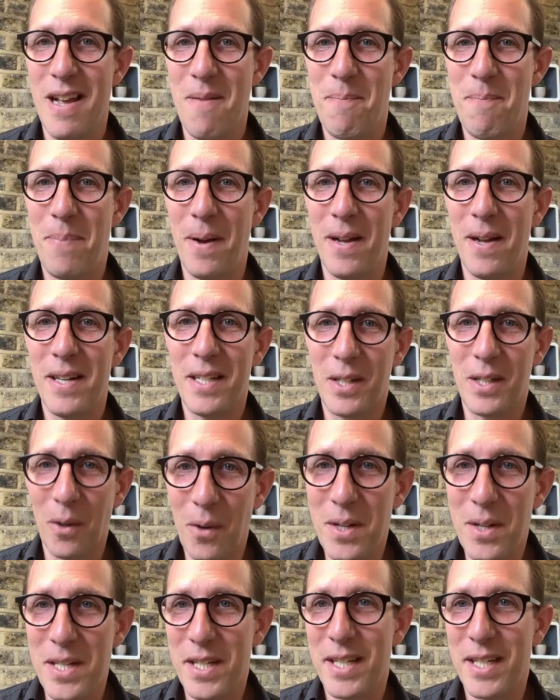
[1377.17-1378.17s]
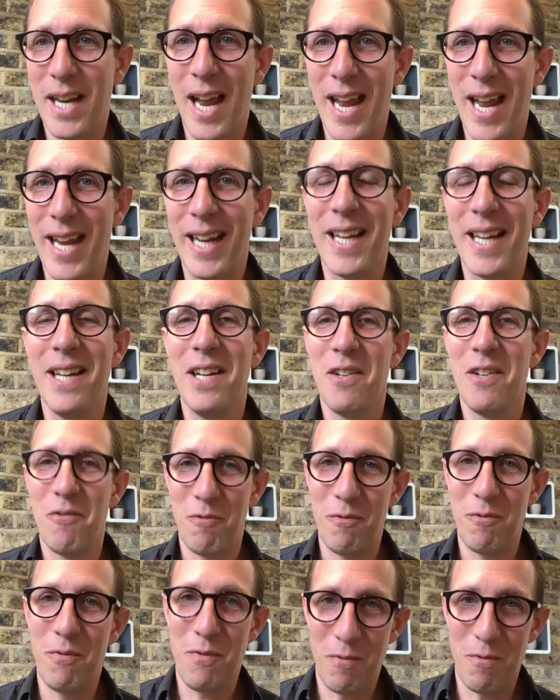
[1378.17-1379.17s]
But God is saying,
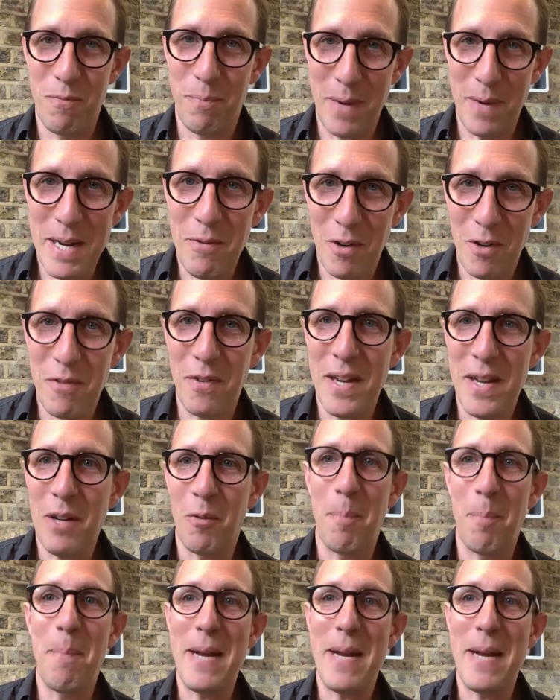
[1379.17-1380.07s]
be revealed,